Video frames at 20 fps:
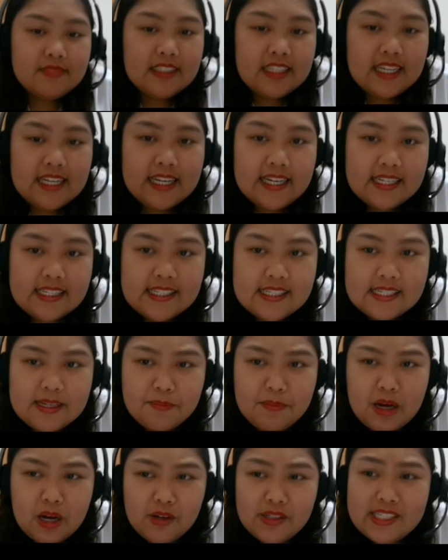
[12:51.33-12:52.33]
it's
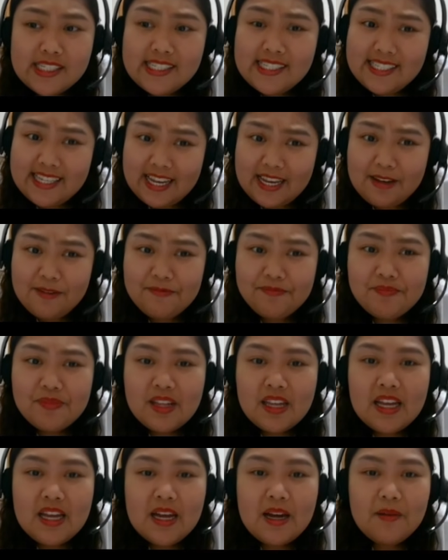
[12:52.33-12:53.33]
somehow the same,
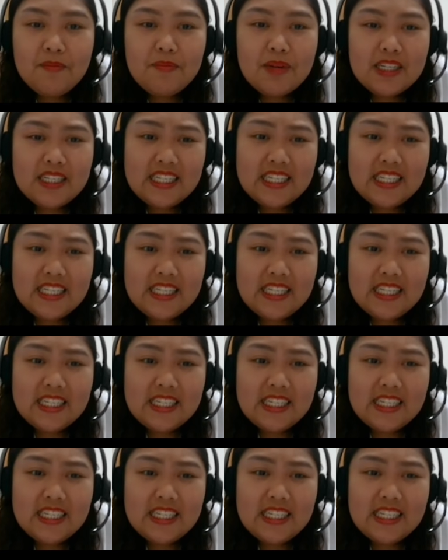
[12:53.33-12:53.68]
but